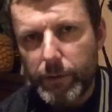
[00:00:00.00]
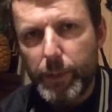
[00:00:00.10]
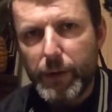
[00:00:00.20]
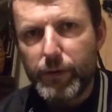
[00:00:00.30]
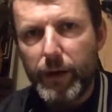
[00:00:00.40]

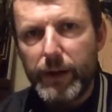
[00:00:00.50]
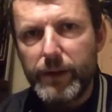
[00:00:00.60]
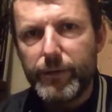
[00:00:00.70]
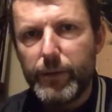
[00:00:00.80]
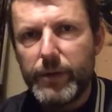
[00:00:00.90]
Big trains
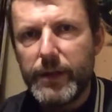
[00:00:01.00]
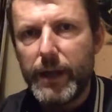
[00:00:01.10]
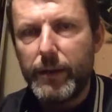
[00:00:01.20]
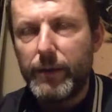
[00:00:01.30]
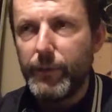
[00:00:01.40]
through the
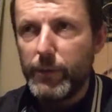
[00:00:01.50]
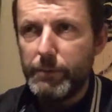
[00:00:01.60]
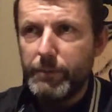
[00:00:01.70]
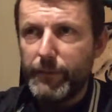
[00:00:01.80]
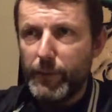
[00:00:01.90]
town,
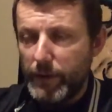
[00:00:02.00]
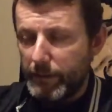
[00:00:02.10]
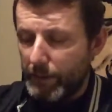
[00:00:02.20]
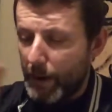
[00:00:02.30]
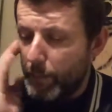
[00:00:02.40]
through
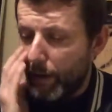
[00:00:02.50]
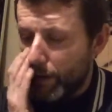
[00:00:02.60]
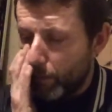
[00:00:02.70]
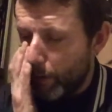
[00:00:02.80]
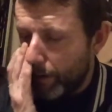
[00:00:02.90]
the outback
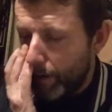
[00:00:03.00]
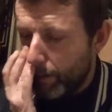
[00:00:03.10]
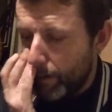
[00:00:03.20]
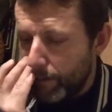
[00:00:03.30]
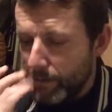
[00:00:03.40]
and whatnot,
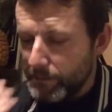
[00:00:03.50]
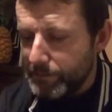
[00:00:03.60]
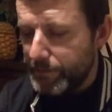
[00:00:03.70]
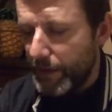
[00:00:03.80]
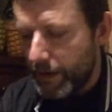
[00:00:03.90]

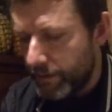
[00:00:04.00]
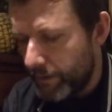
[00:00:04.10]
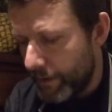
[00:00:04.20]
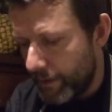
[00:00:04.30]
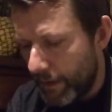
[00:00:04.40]
and
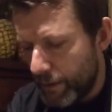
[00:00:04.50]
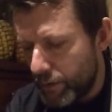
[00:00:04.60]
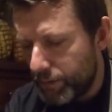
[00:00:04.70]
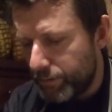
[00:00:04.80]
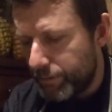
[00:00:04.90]
they
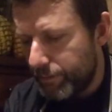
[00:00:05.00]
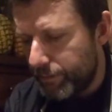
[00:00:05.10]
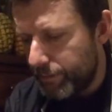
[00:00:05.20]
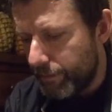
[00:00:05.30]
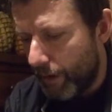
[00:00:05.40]
just
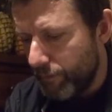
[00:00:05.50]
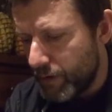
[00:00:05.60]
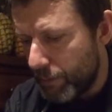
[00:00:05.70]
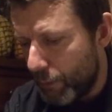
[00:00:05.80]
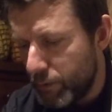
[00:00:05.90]

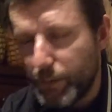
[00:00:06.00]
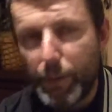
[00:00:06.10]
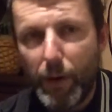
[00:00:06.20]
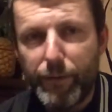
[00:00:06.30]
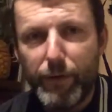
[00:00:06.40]
obviously
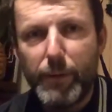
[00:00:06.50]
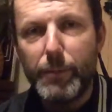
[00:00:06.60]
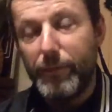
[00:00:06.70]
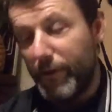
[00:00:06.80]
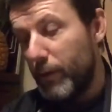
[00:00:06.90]
multiply very,
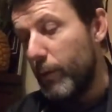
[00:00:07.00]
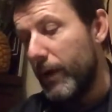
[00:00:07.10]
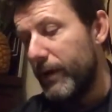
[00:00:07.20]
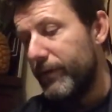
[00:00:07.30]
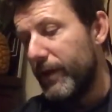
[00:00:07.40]
very
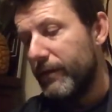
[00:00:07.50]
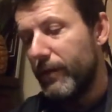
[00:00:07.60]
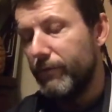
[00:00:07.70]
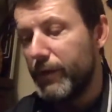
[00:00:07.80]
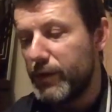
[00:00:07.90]
well if they
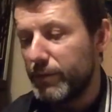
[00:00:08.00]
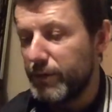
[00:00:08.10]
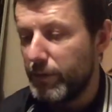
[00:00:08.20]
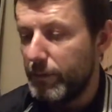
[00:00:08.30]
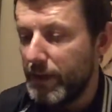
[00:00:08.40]
reach up
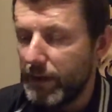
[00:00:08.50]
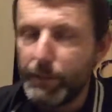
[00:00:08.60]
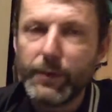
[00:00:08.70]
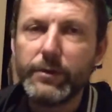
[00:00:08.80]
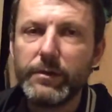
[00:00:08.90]
to 1 million,
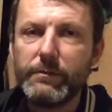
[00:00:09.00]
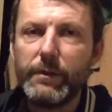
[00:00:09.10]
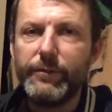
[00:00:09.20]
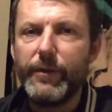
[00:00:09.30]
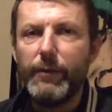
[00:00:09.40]
because they're
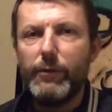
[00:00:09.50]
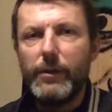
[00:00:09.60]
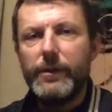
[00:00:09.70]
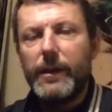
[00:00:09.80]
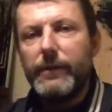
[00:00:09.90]
feral
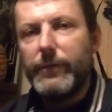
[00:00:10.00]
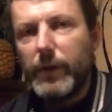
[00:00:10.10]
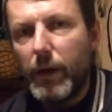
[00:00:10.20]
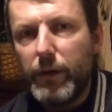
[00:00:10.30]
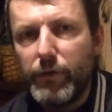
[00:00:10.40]
and they
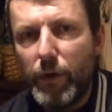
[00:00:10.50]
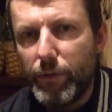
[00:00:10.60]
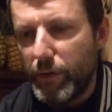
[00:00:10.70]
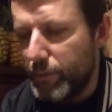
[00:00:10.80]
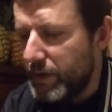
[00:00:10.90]
can't control
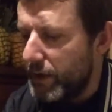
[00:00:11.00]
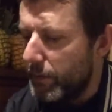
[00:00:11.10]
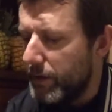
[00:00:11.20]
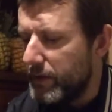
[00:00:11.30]
the numbers anyway.